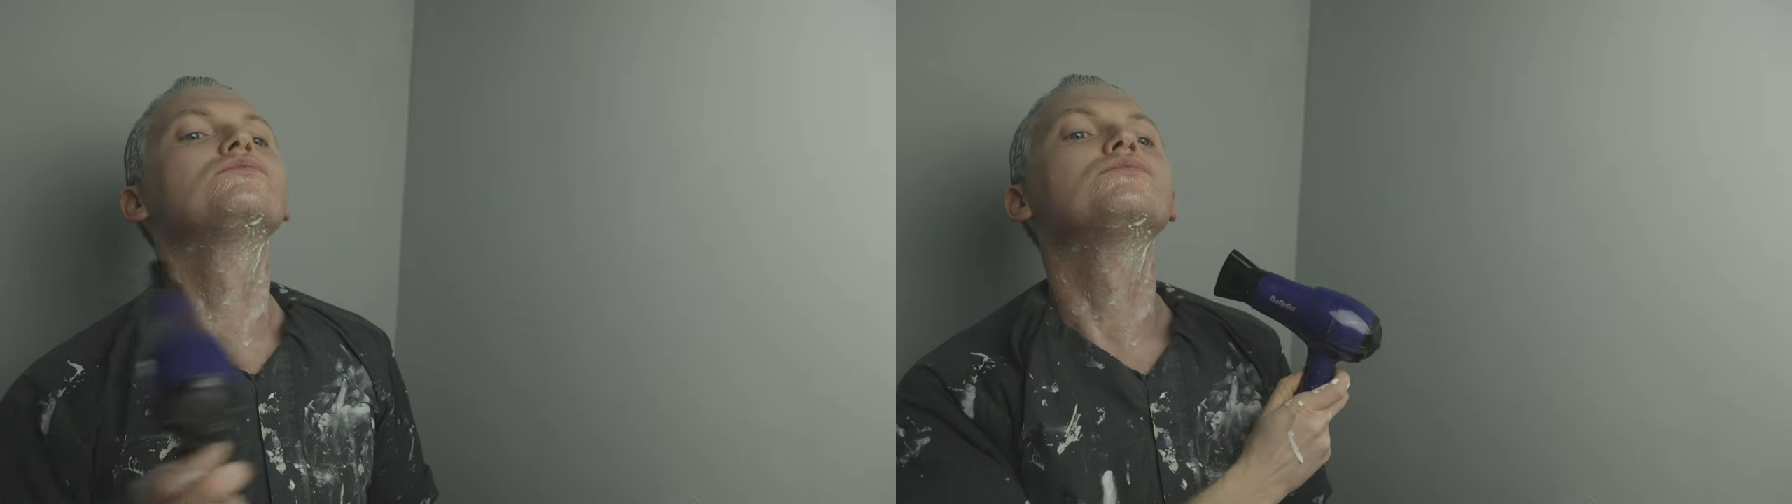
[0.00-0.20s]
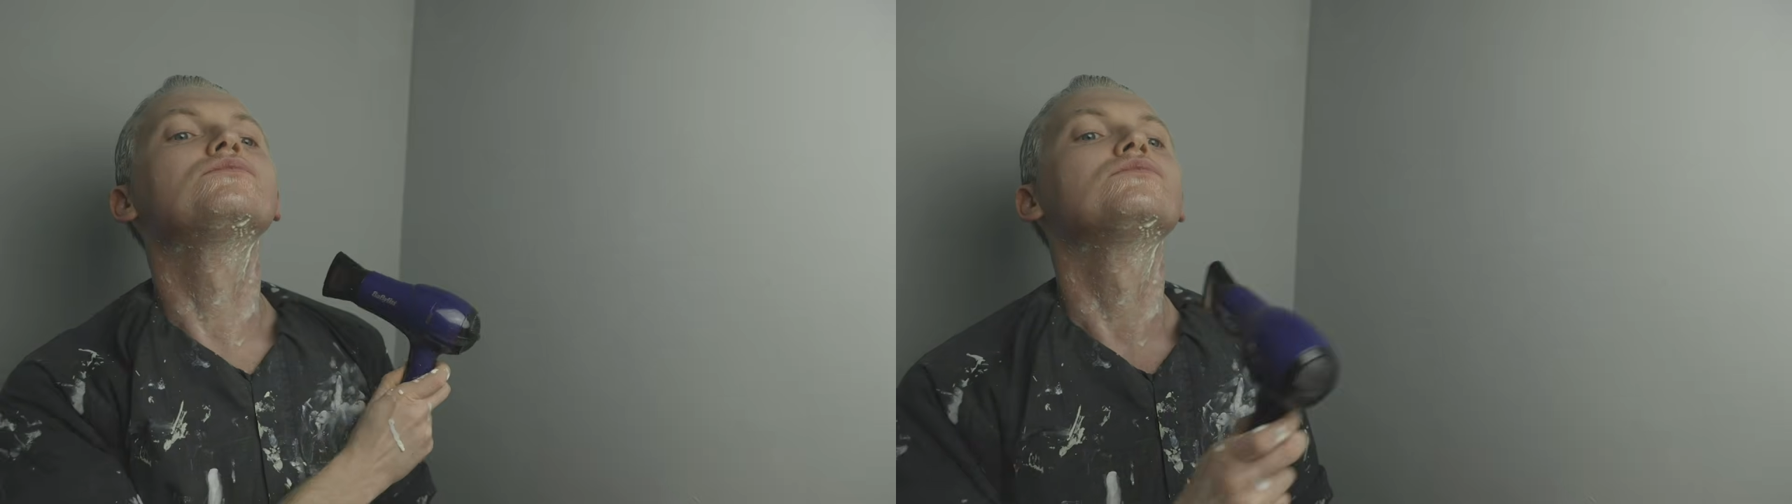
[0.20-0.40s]

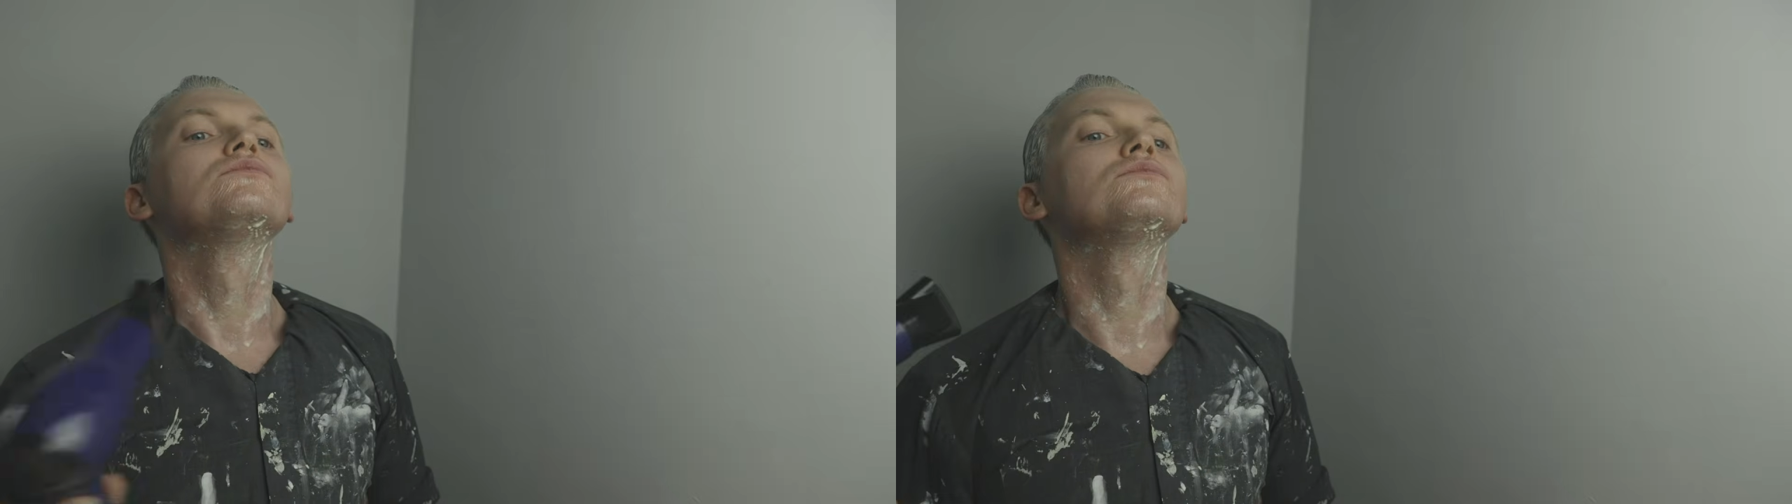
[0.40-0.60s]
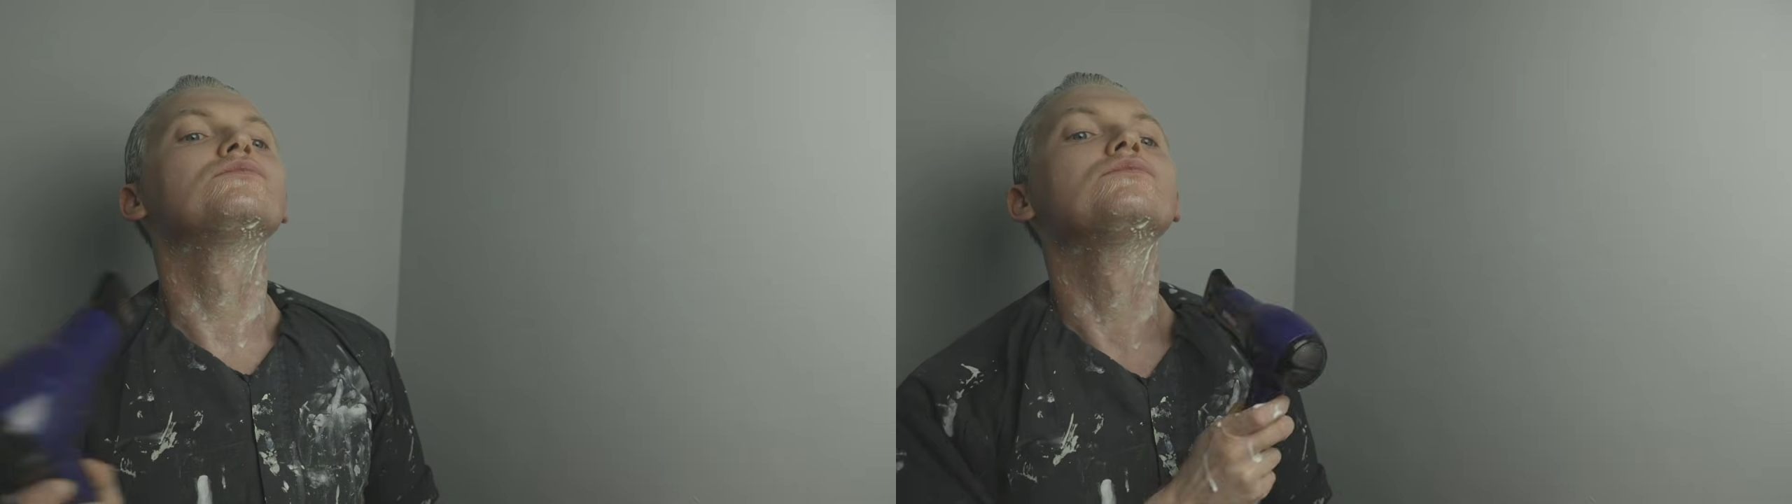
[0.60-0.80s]
all over
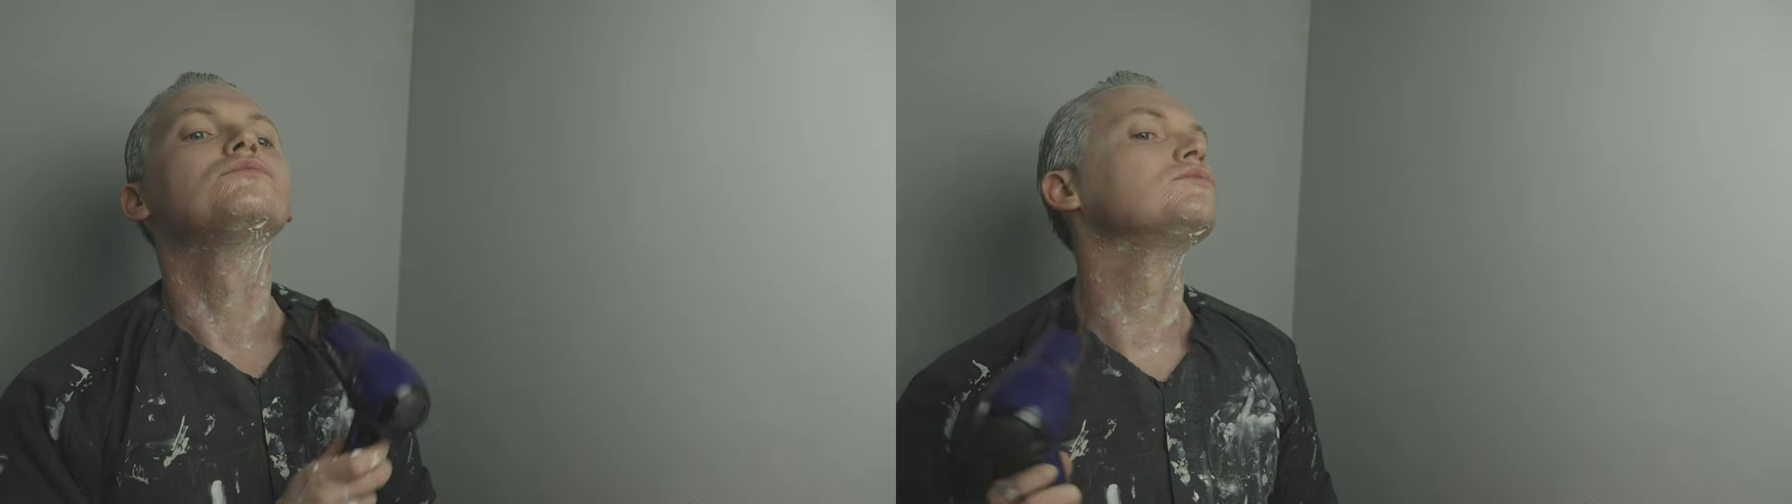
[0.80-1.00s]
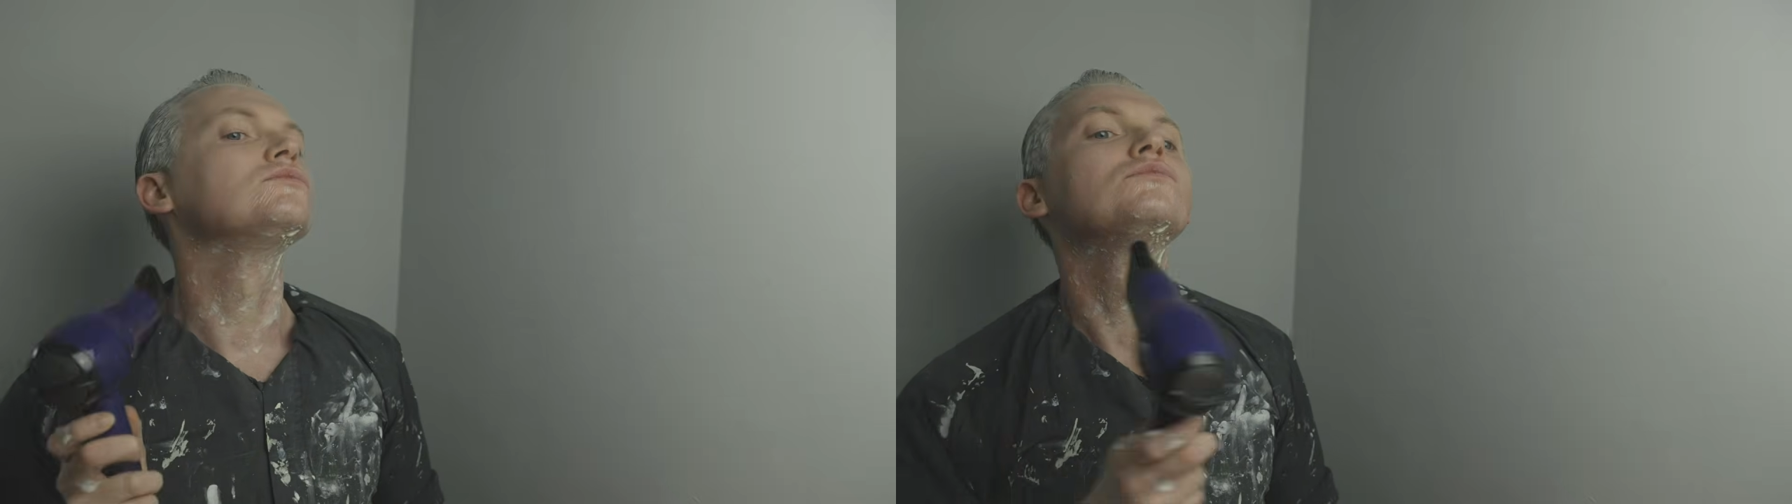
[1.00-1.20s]
my
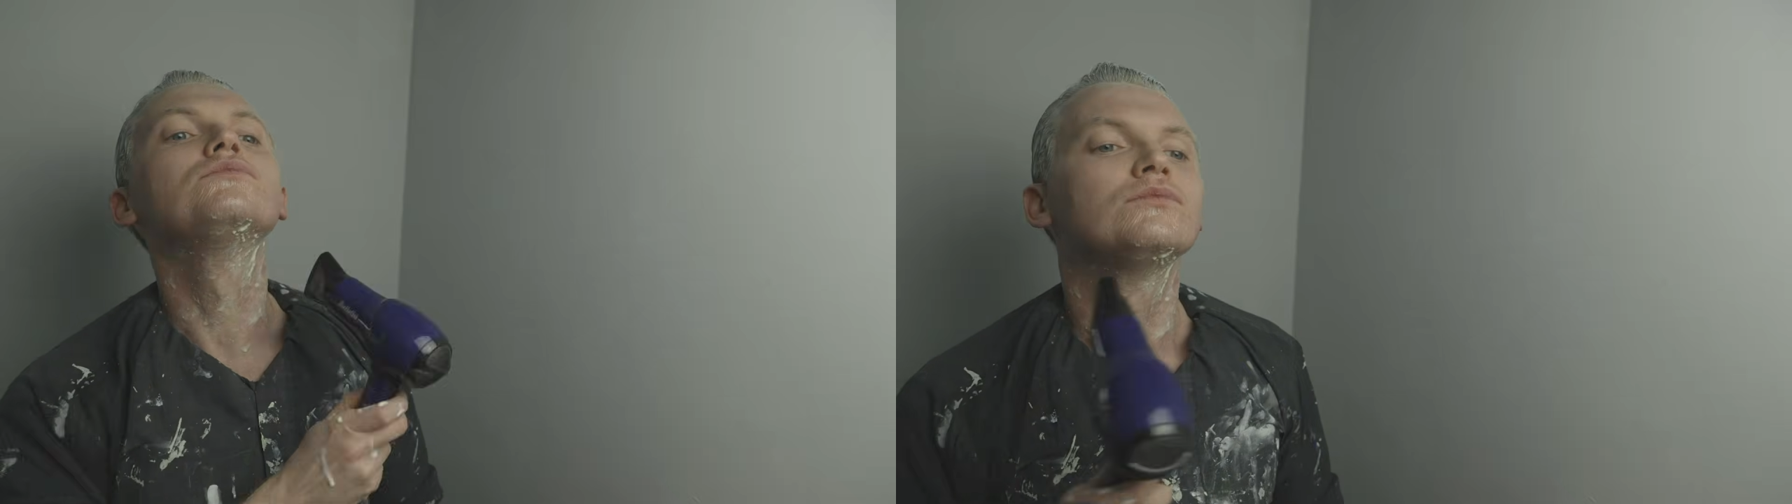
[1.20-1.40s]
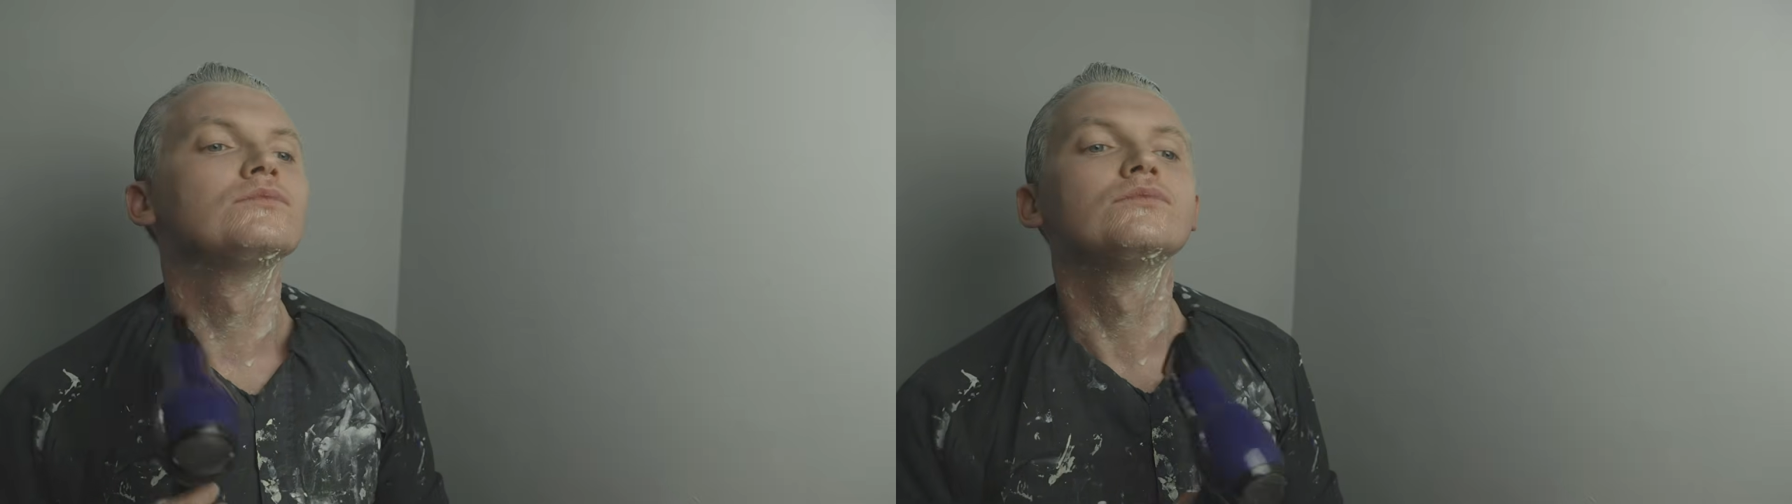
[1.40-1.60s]
neck.
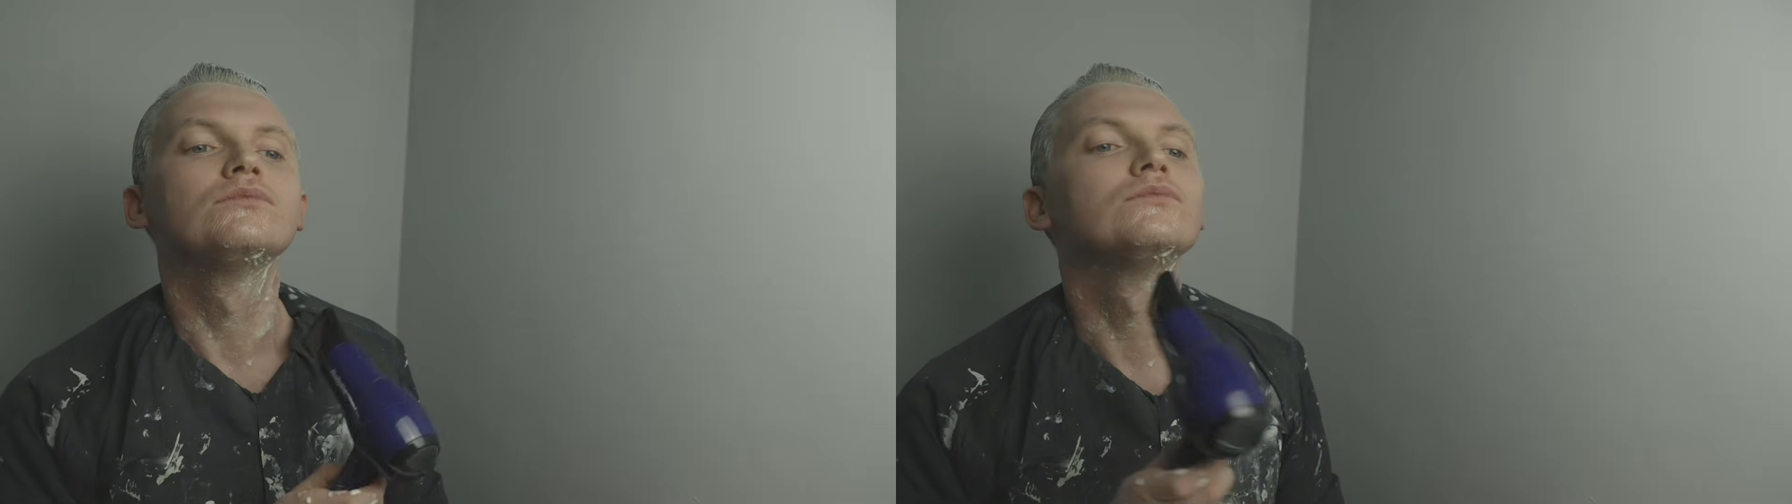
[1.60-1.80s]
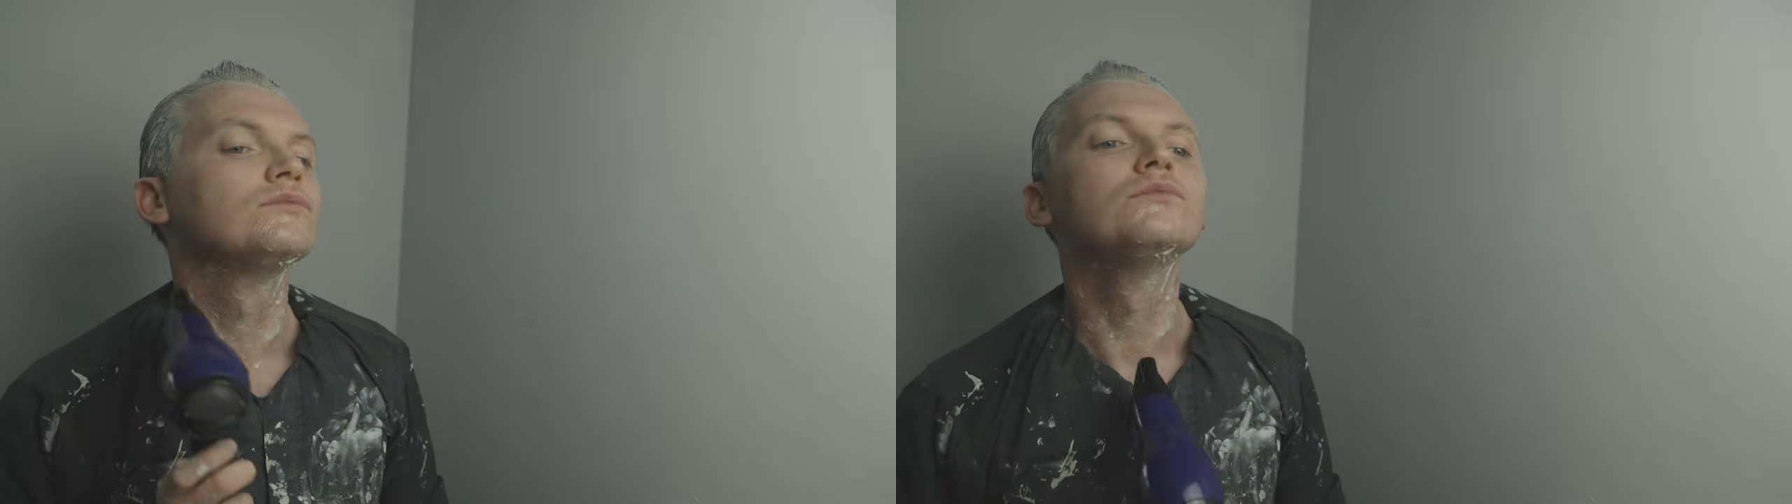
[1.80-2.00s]

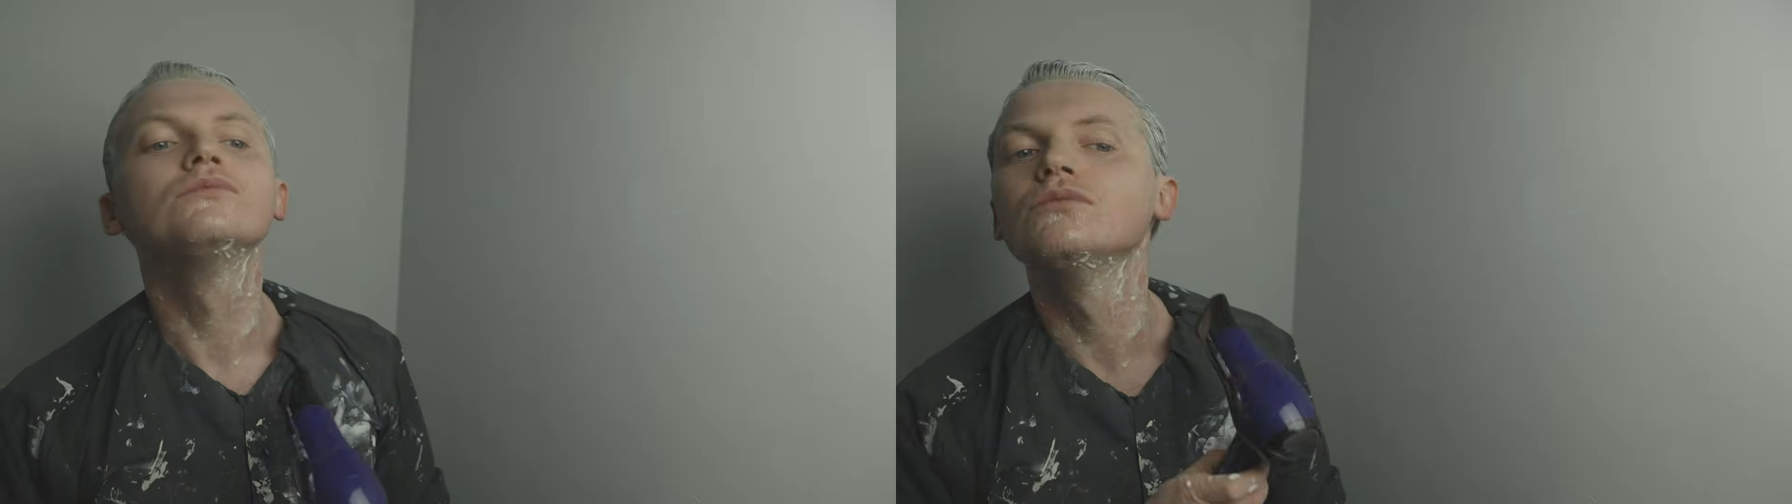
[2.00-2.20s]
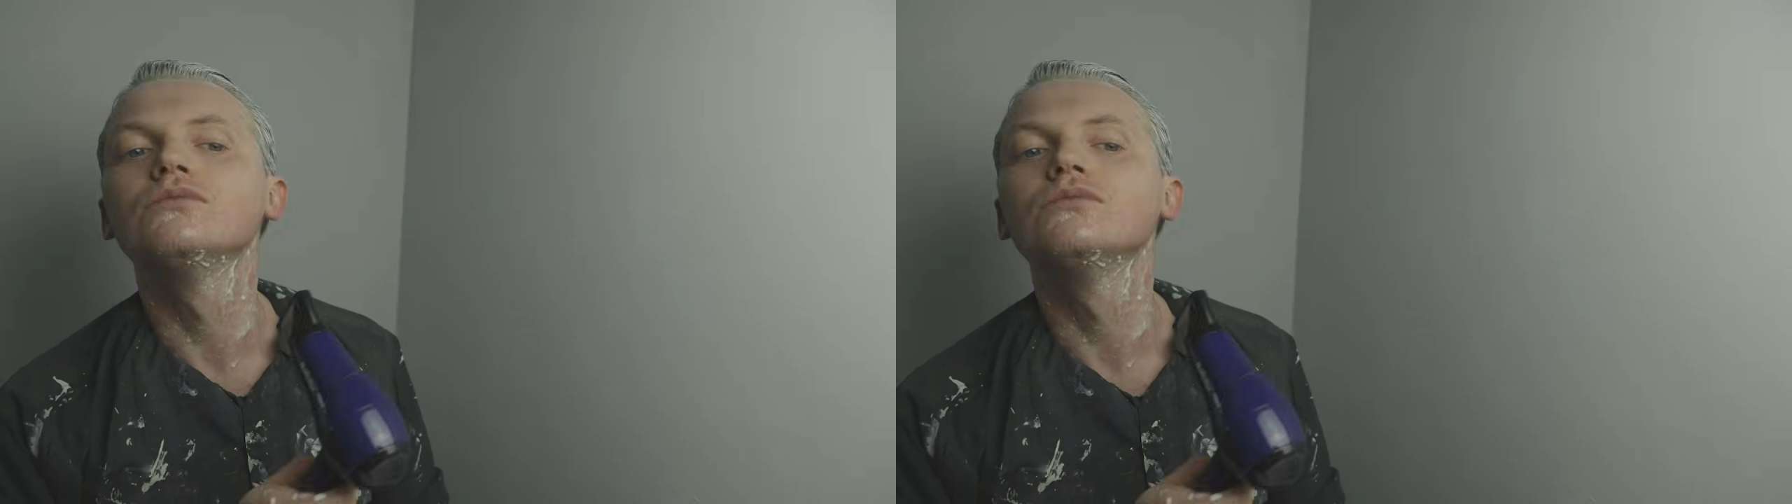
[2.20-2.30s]
Once the latex